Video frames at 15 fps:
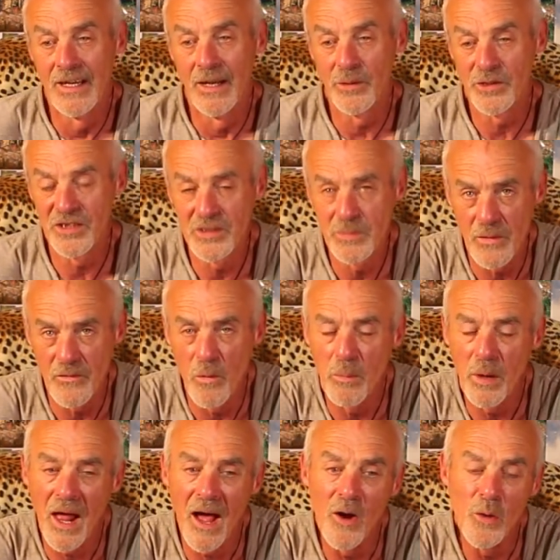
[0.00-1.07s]
which is a bit of a
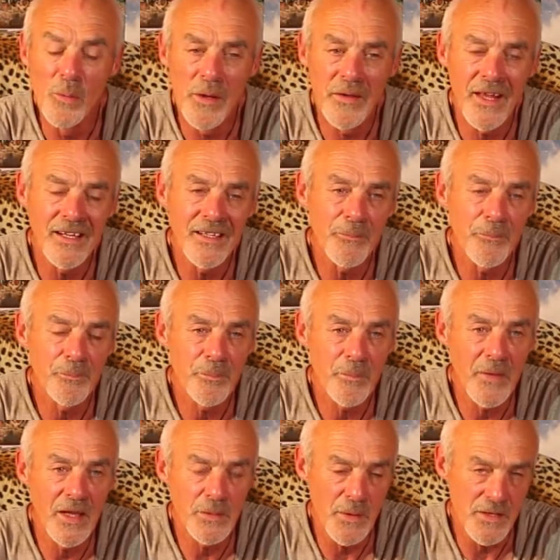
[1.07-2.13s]
blow. But then
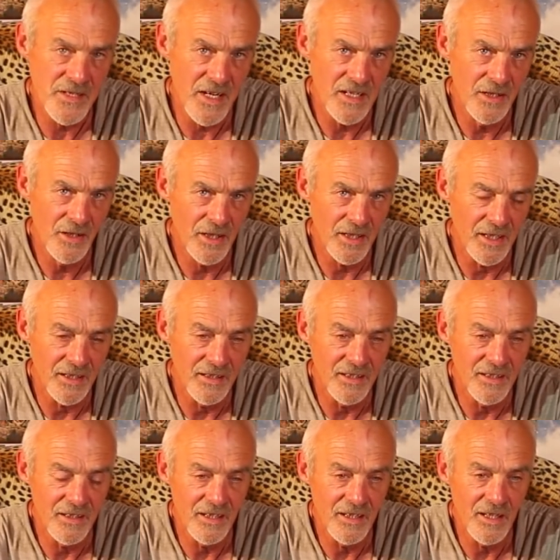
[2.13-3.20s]
it depends how you look at it.
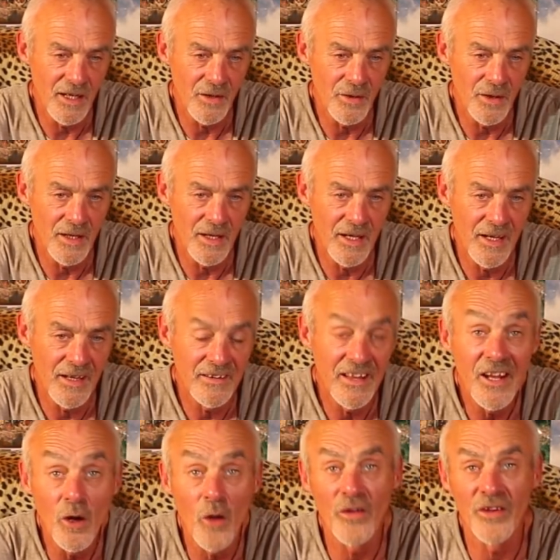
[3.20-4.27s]
You know,
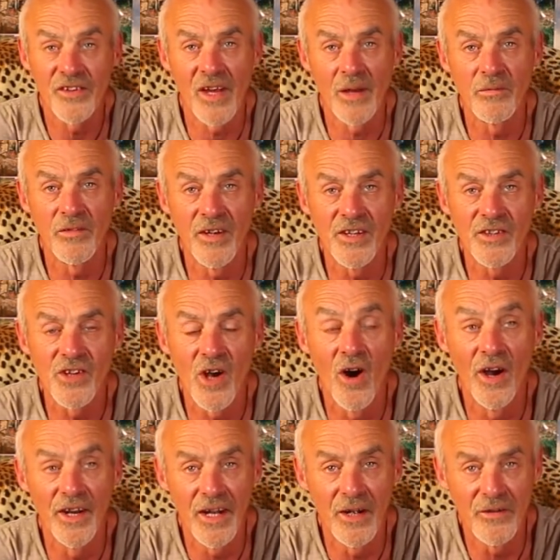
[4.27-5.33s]
they're not the same fish.
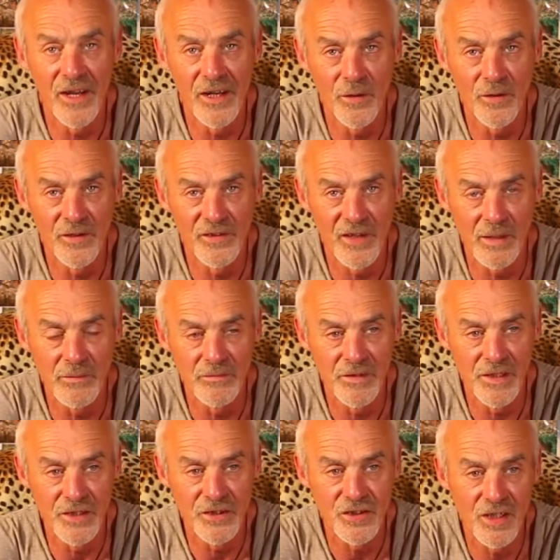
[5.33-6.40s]
I know they're not the same
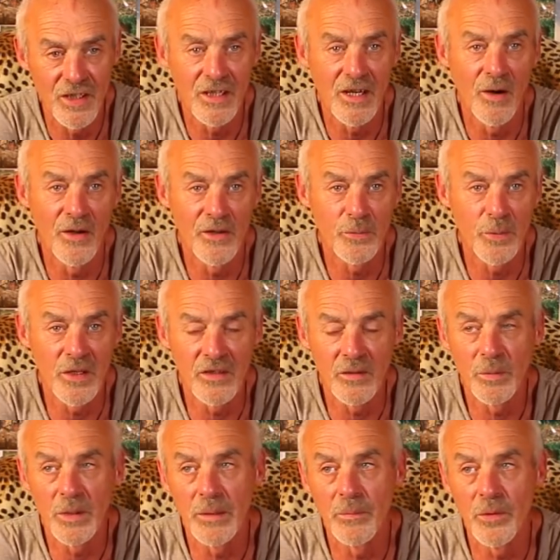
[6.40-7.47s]
fish. You know, I speak
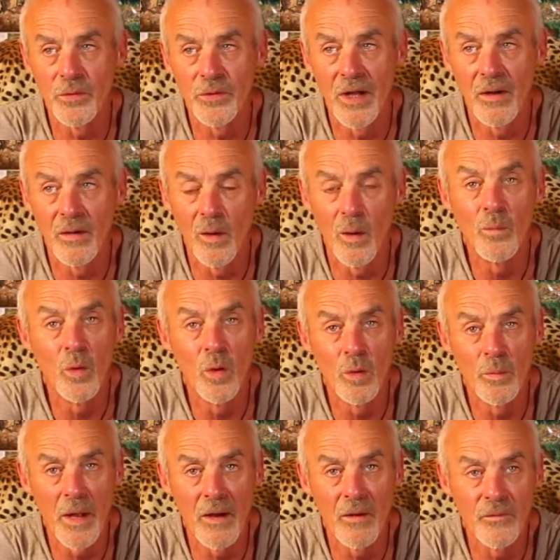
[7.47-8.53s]
to people who know a lot more
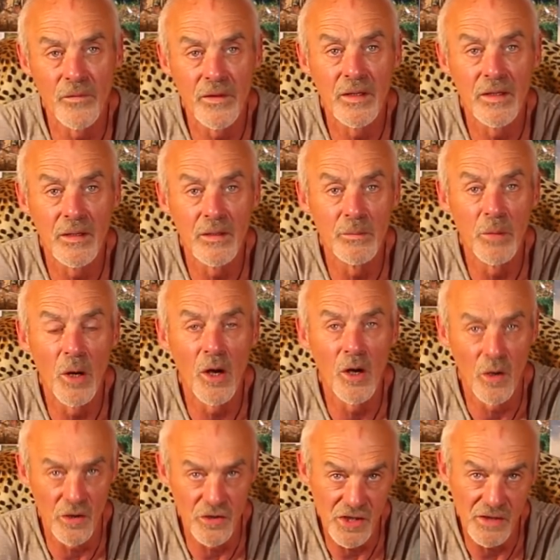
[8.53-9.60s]
about the
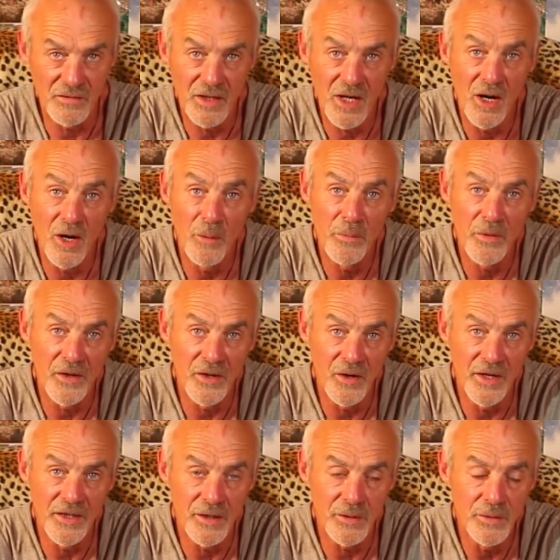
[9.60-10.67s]
biology of carp than
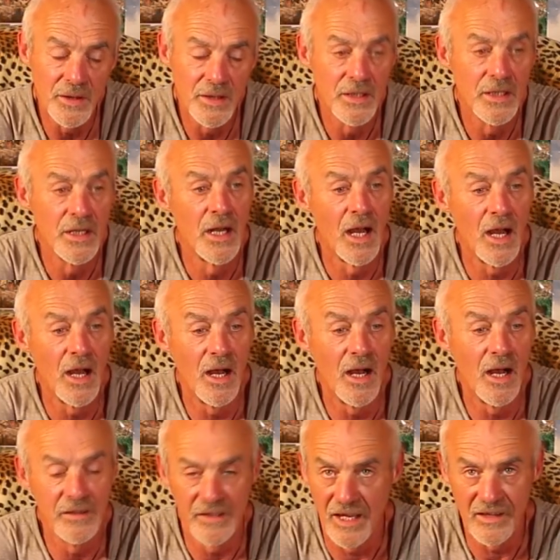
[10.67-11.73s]
I do,
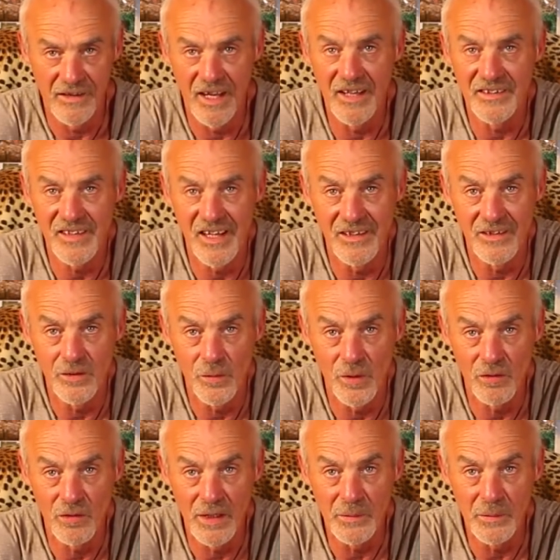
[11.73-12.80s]
and they tend to
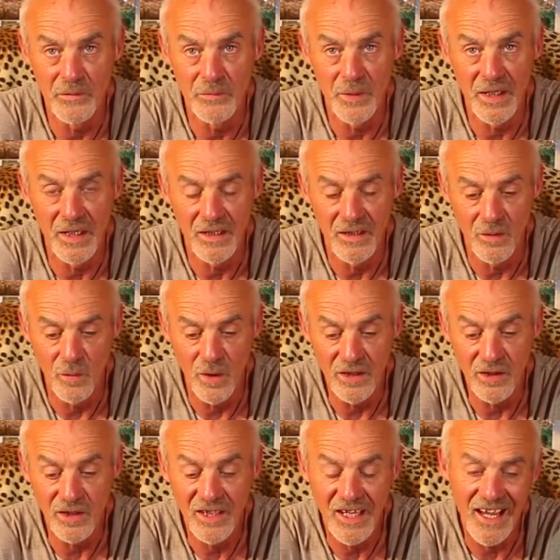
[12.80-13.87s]
agree with me that
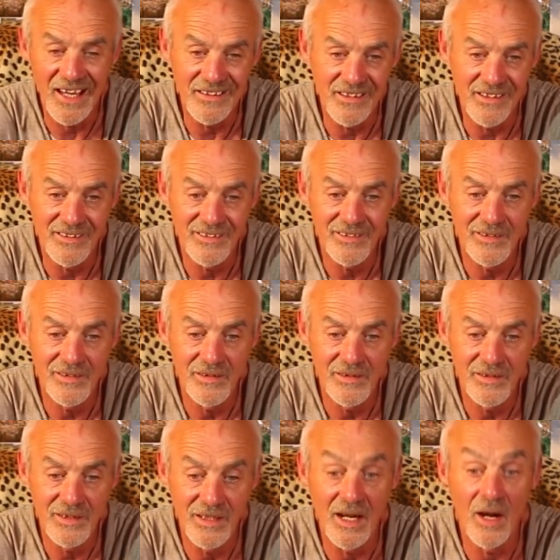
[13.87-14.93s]
when you get this,
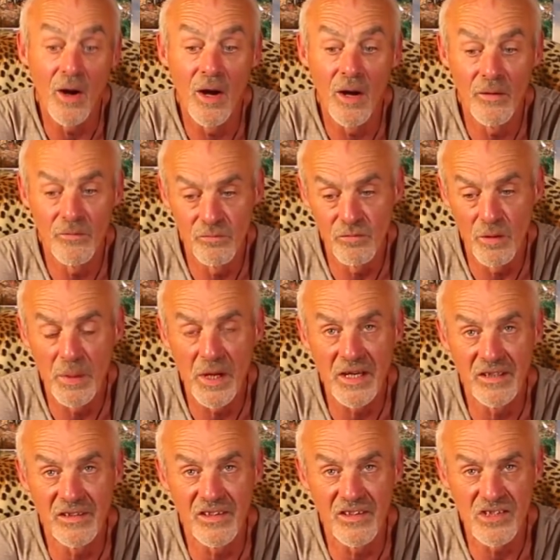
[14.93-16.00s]
you know,
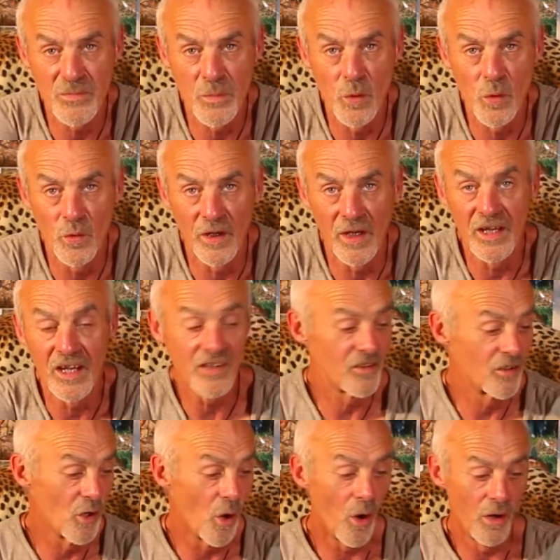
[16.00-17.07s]
repeated spawning,
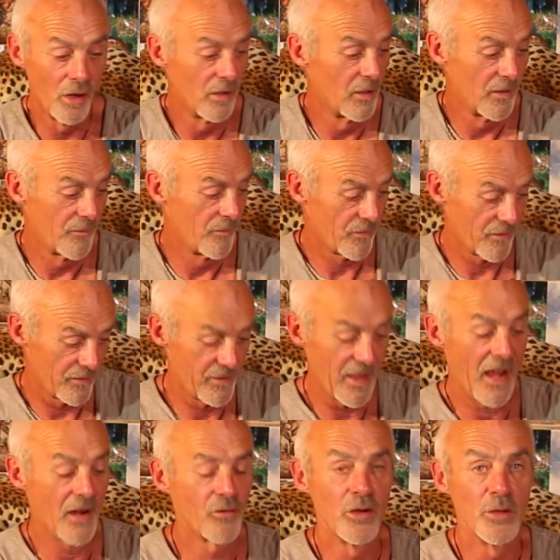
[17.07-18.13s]
it's not
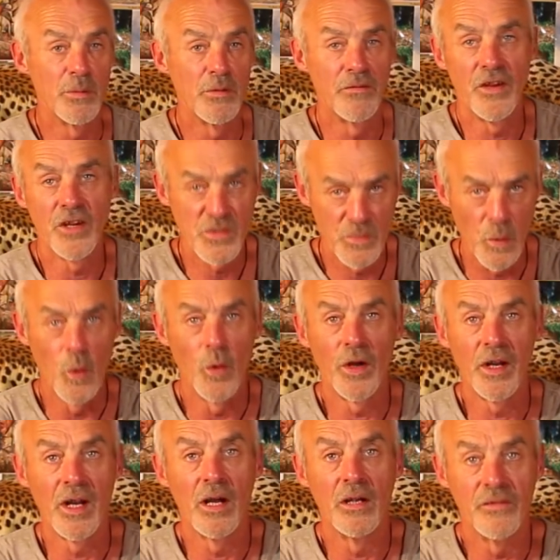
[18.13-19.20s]
that group of fish
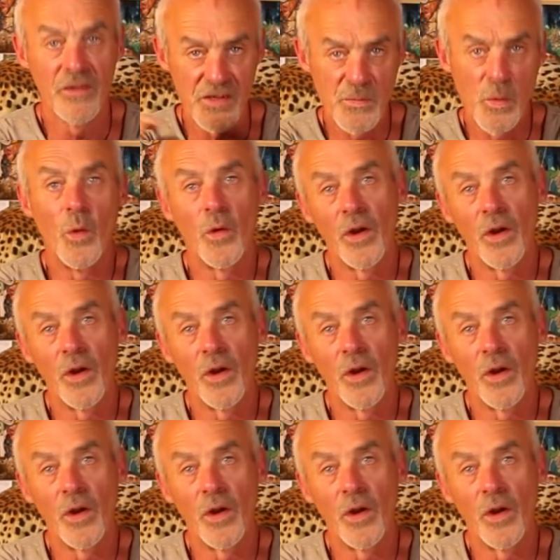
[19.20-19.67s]
spawning over. It's